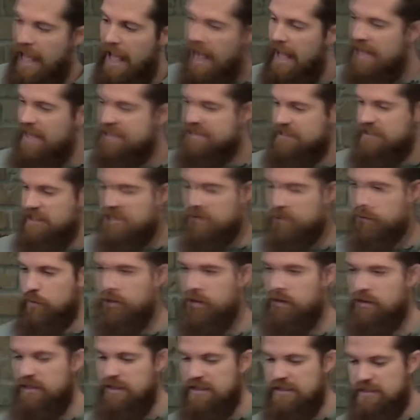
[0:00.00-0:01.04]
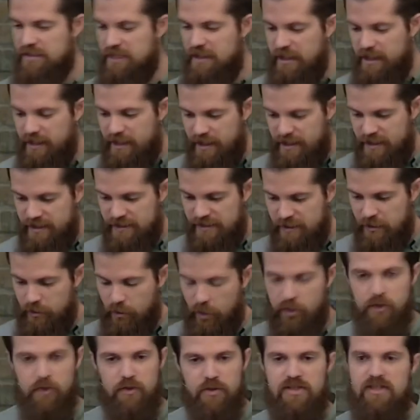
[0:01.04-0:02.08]
as Israel is
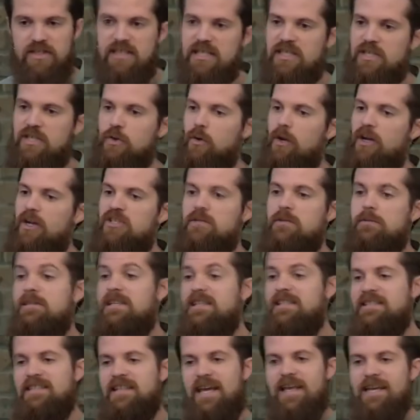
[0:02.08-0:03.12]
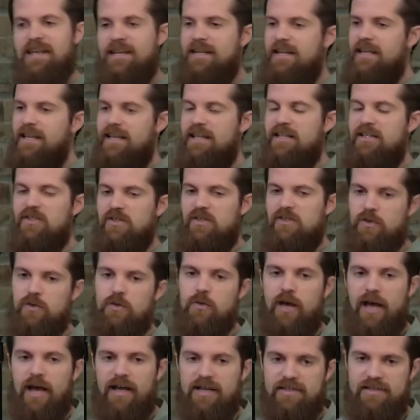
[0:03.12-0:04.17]
either under siege or actually being taken
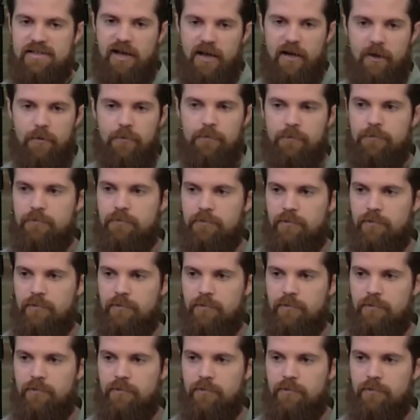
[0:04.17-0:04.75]
into exile.